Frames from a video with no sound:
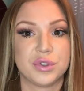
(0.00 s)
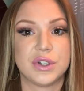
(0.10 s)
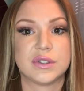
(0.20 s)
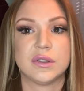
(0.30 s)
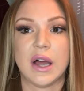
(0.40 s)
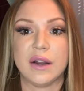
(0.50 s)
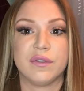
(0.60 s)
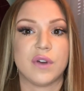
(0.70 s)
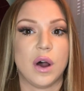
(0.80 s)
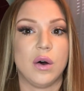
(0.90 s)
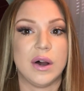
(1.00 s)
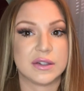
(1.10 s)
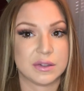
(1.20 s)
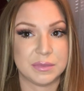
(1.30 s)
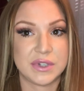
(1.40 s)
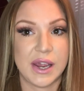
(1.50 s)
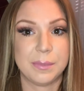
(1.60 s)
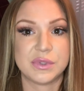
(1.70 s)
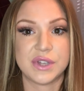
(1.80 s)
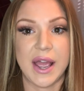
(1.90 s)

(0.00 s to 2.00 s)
She has a lot of awesome tips,